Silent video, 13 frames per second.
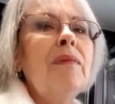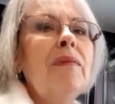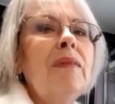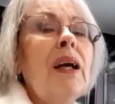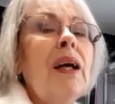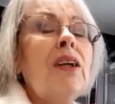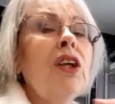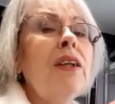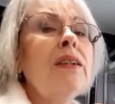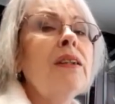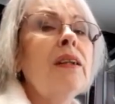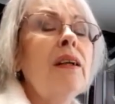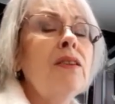Yeah,
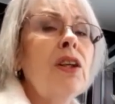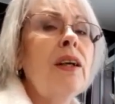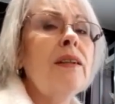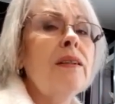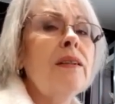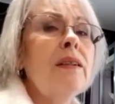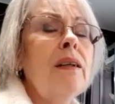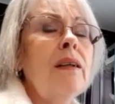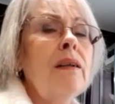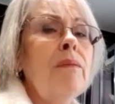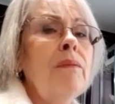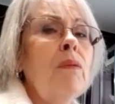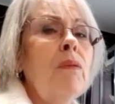just
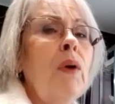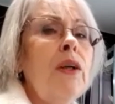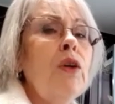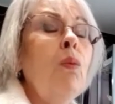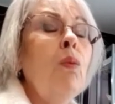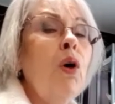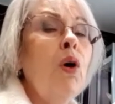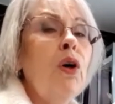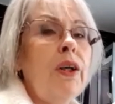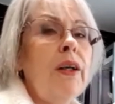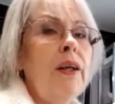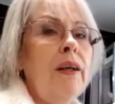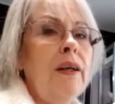when you're
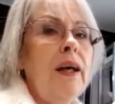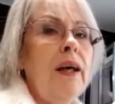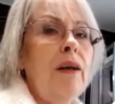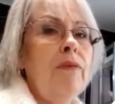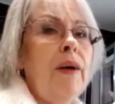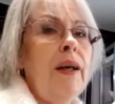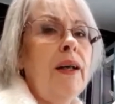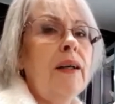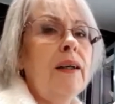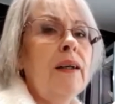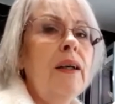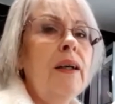working in galvanic,